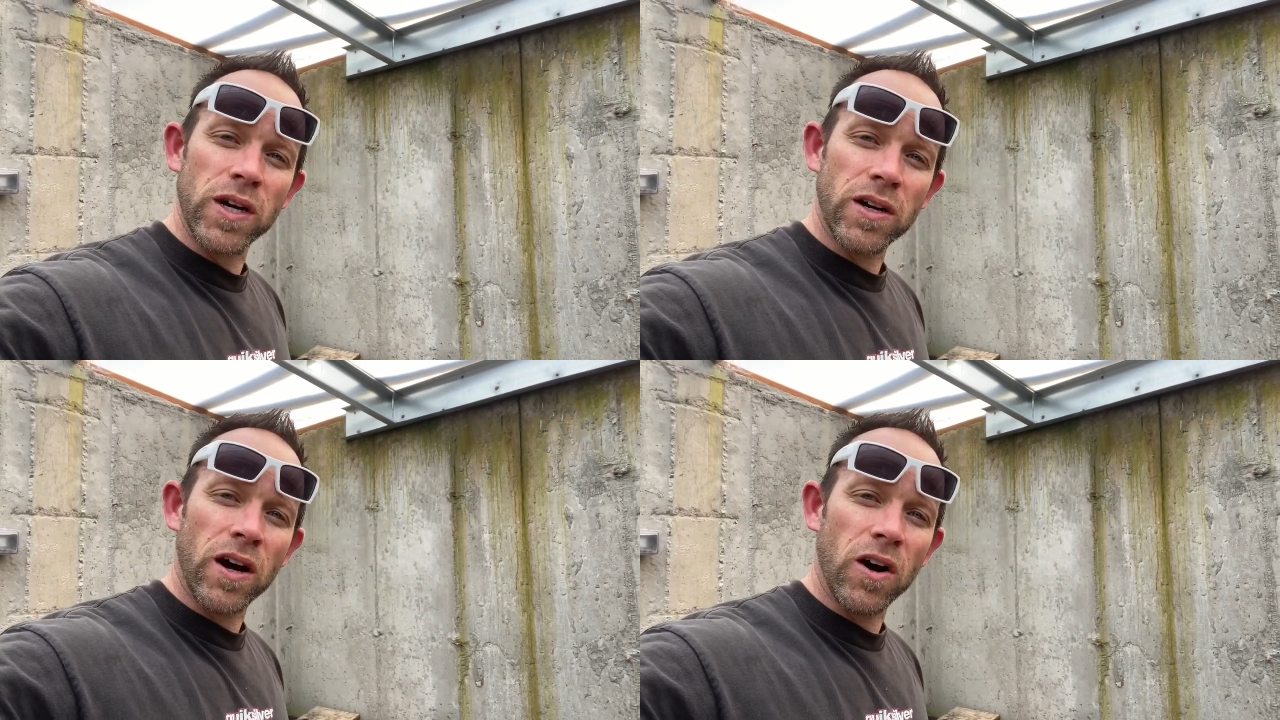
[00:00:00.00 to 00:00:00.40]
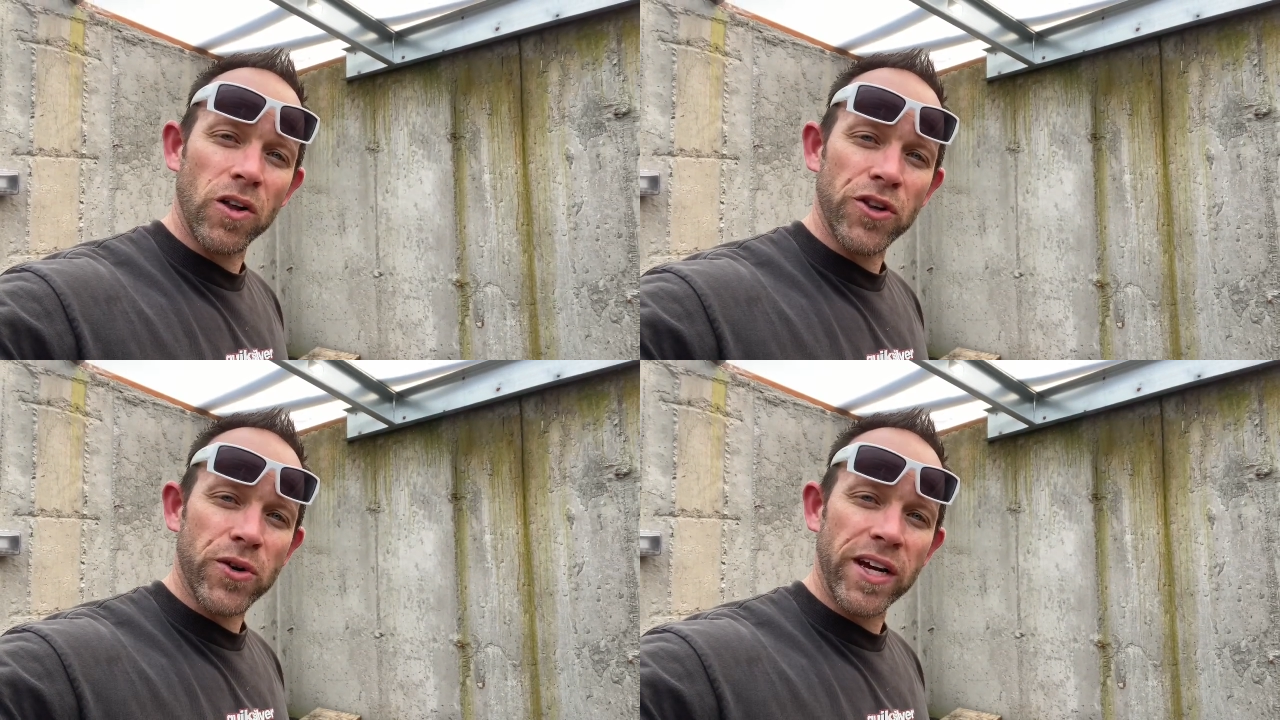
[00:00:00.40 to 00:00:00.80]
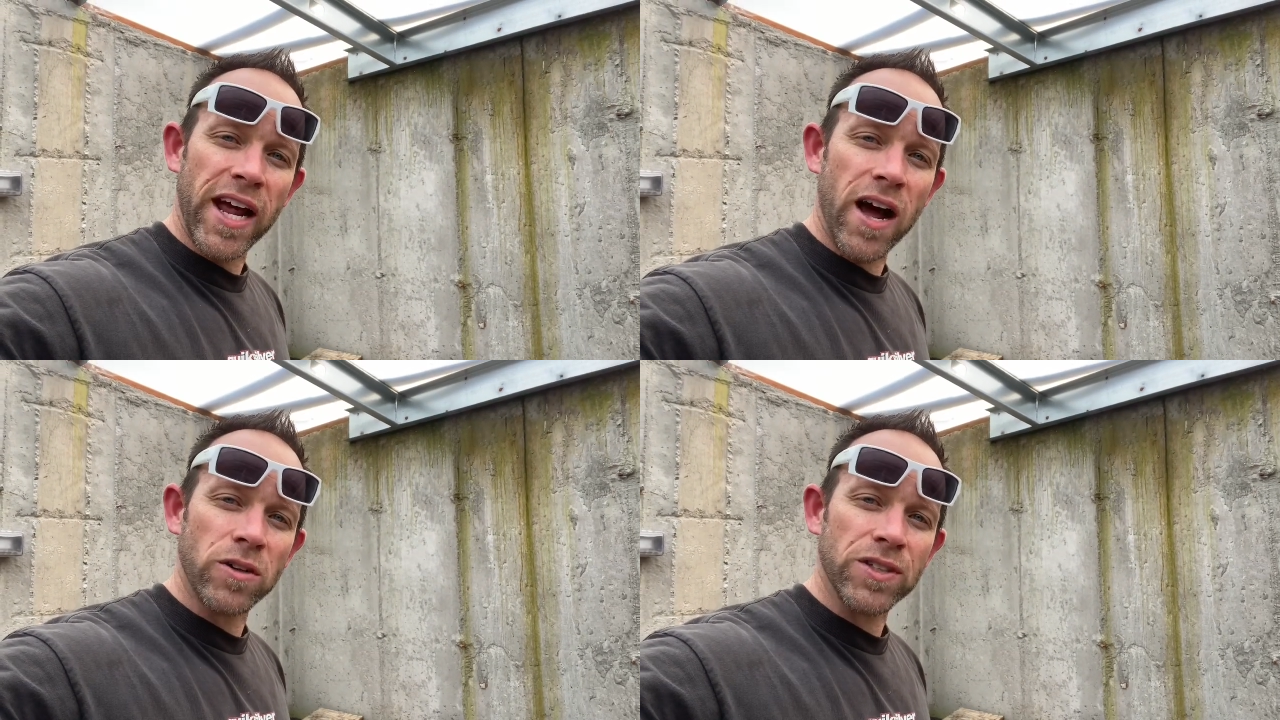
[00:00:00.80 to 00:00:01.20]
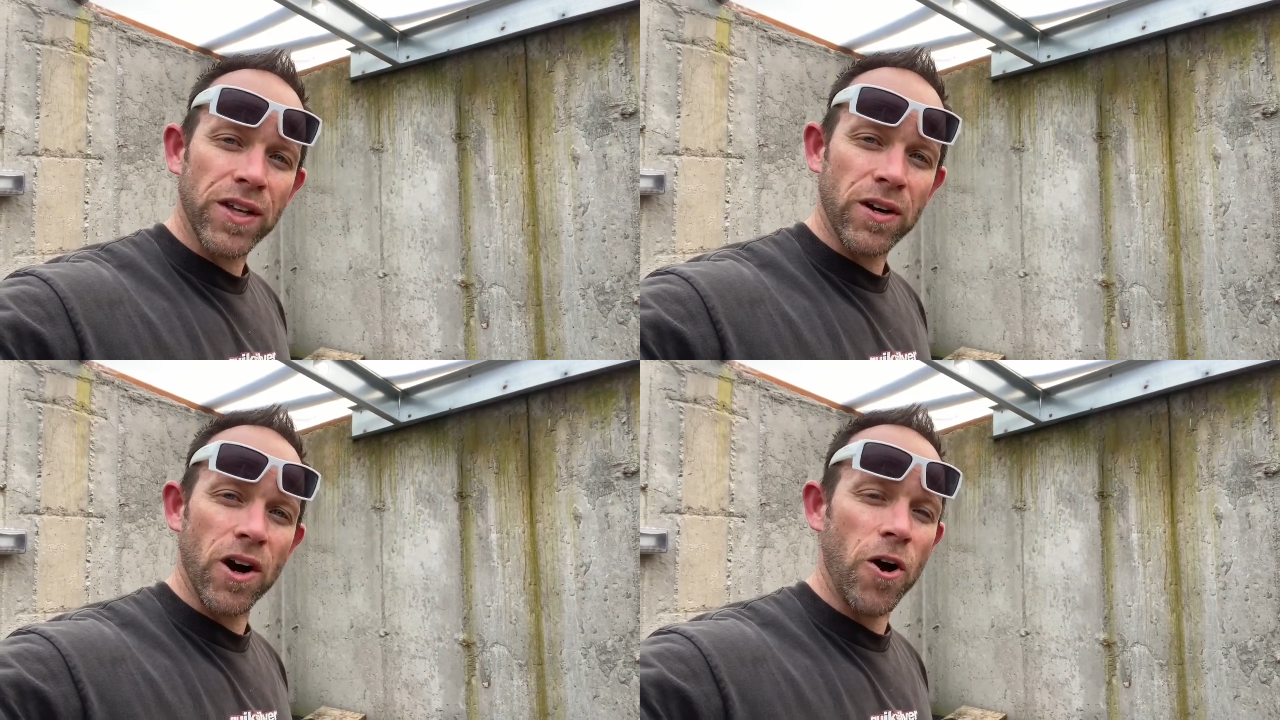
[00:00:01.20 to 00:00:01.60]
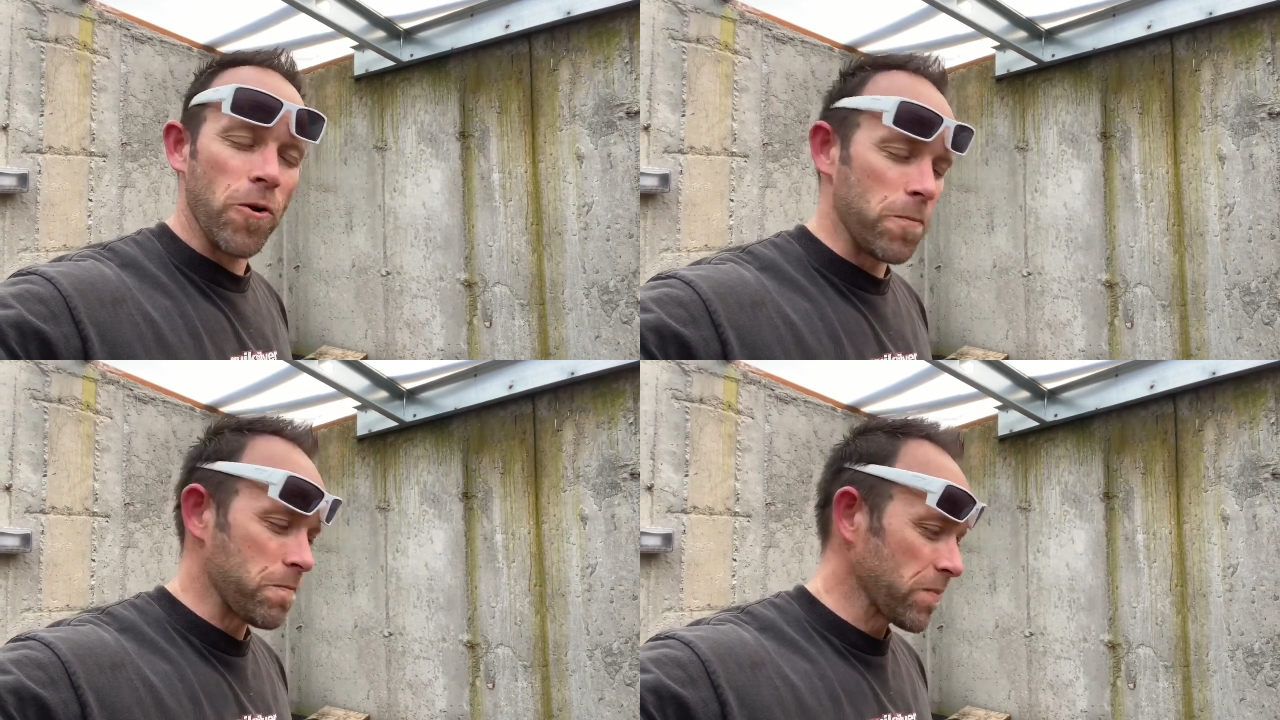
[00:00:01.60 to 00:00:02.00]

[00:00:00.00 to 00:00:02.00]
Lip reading: call the greenhouse their home,